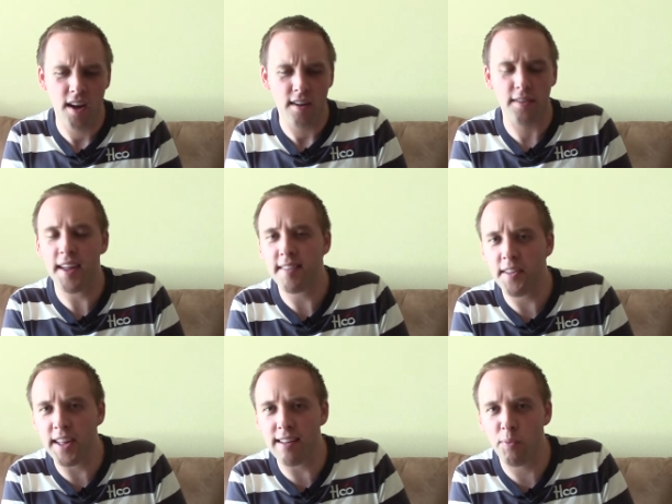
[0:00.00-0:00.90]
So that's how
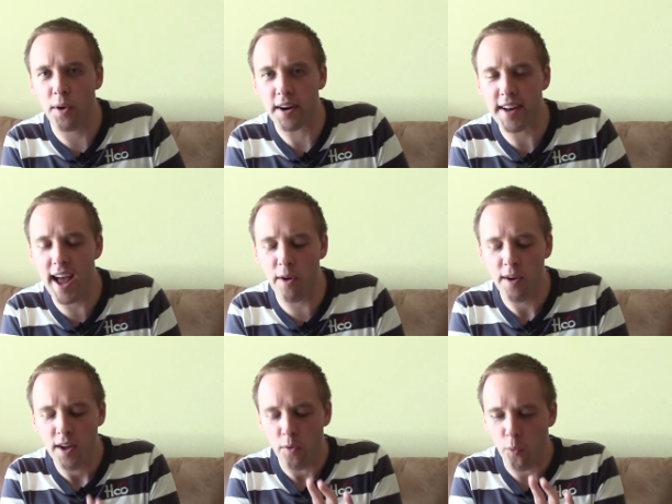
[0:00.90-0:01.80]
things work. Now,
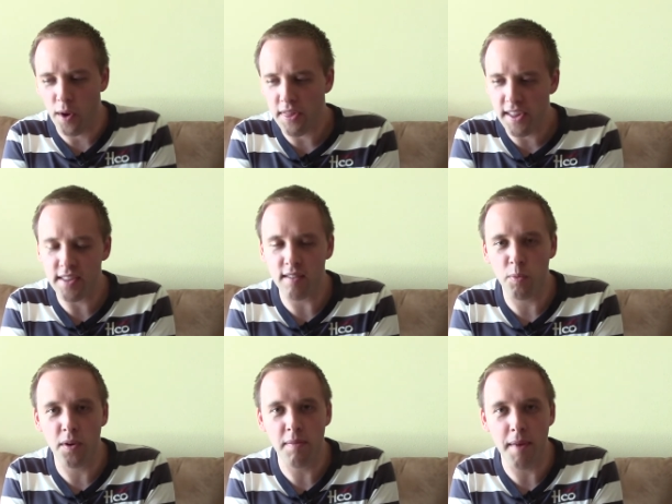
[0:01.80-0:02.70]
one thing that's
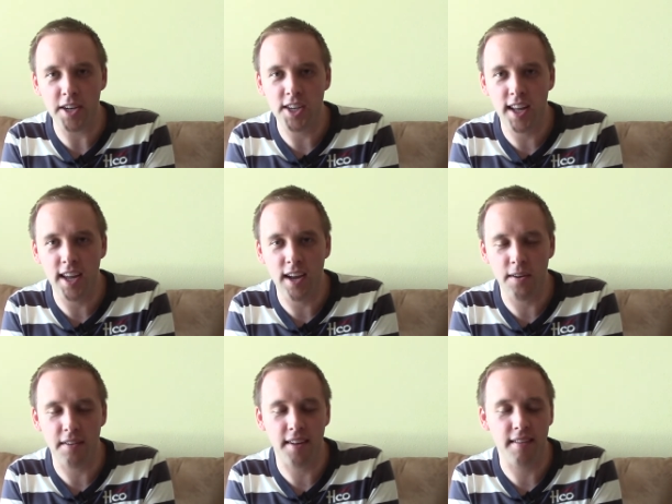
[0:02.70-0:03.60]
worth mentioning
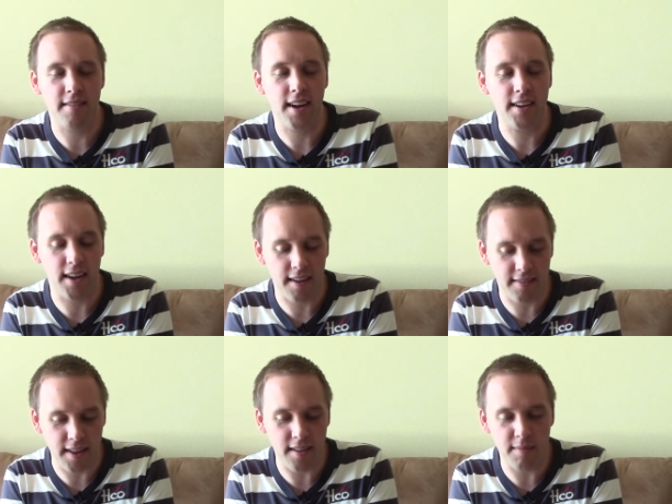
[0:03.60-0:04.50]
here is, as I,
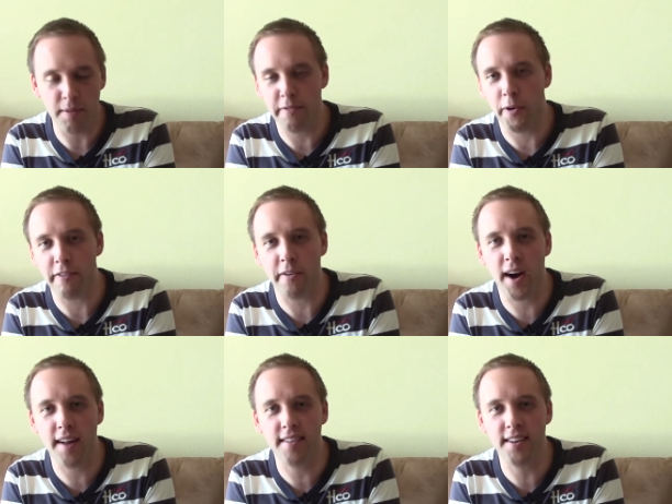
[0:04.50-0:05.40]
said this before,
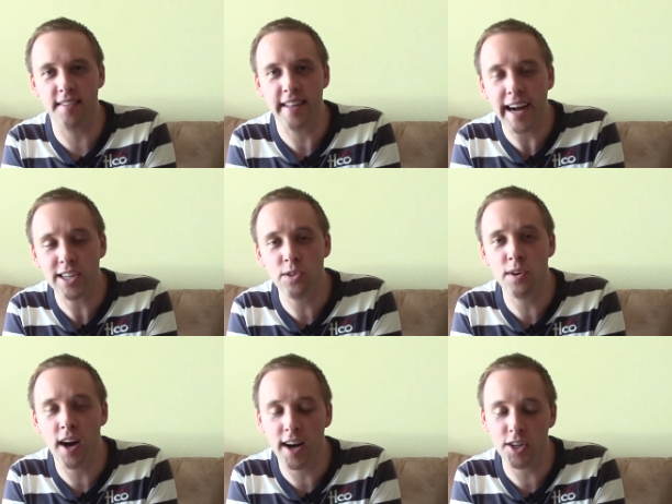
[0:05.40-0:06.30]
Verizon does not do
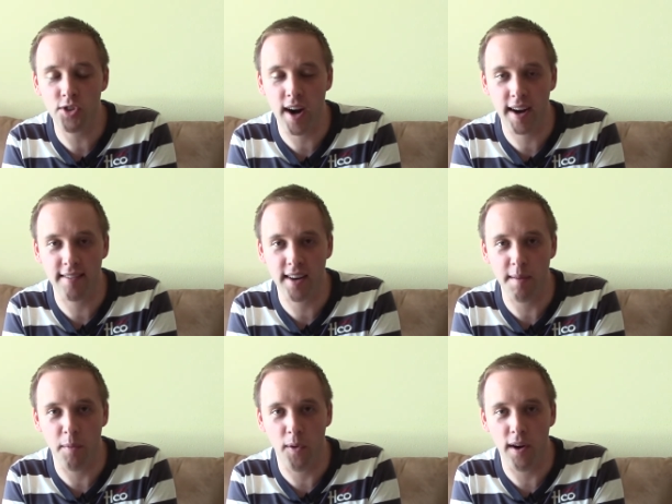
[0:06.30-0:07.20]
contracts
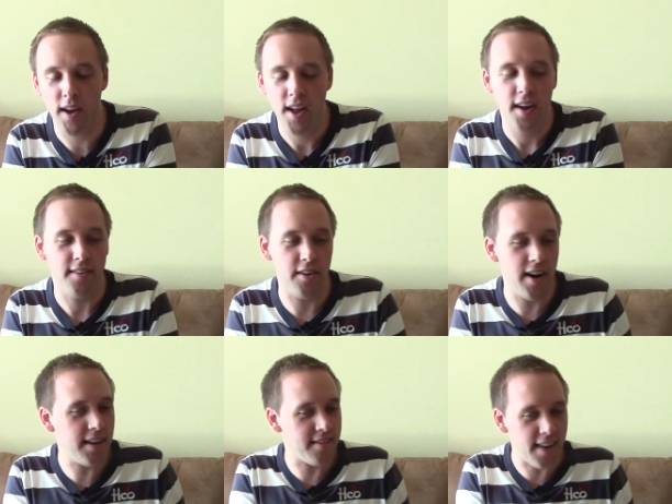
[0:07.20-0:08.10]
anymore. So you're
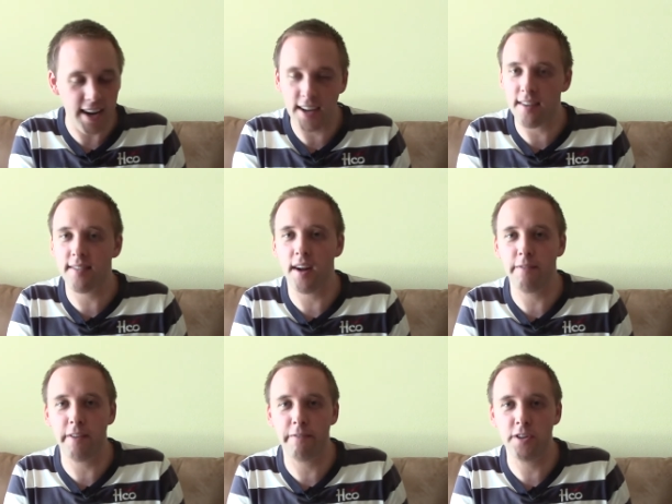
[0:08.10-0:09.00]
not signing
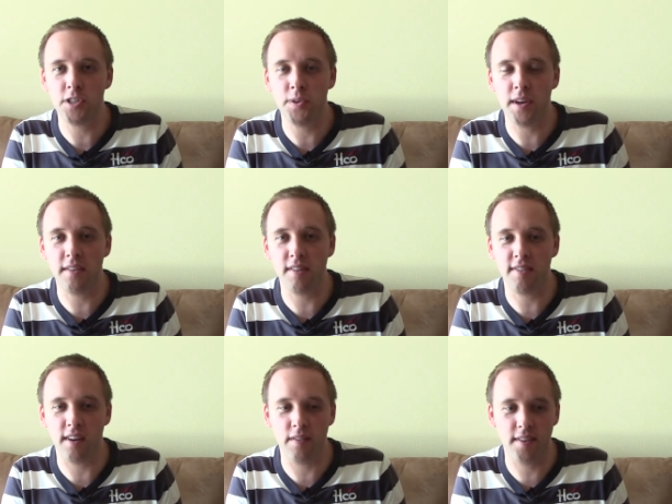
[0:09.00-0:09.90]
yourself up for two years of
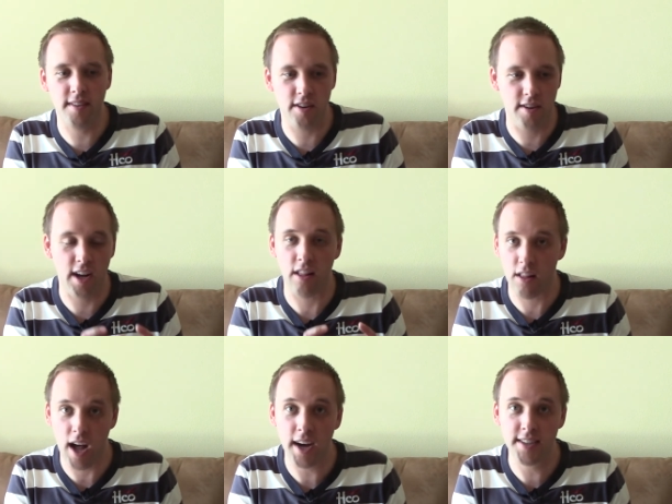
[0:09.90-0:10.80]
service and you're not
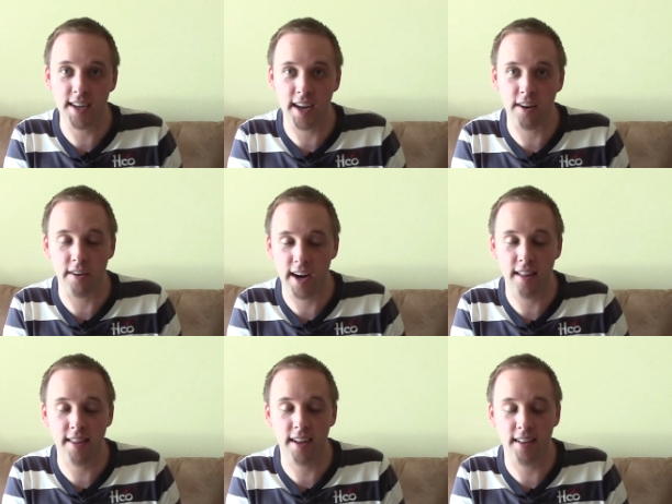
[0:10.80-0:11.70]
locked in or
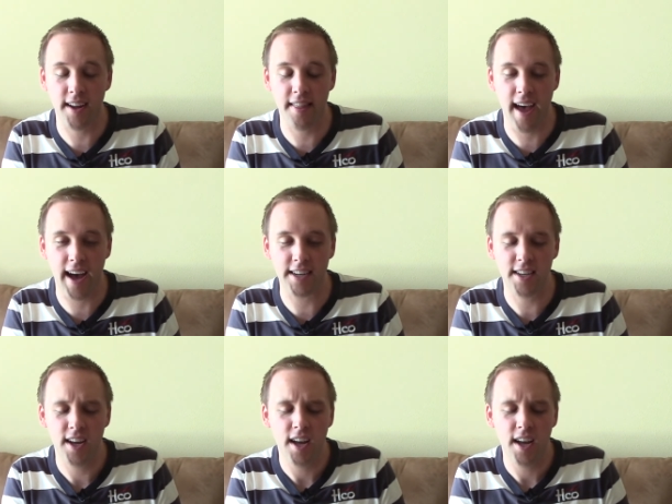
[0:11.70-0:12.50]
anything like that